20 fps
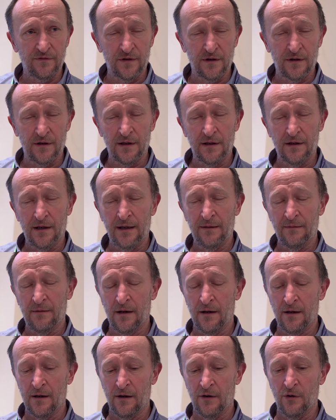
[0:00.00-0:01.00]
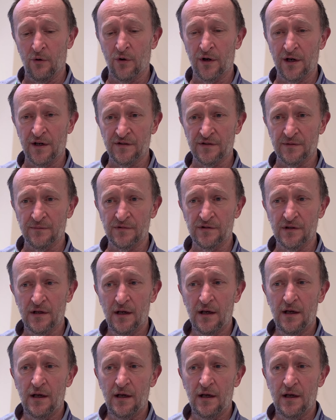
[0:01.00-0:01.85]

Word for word: of uh, uh, organisms.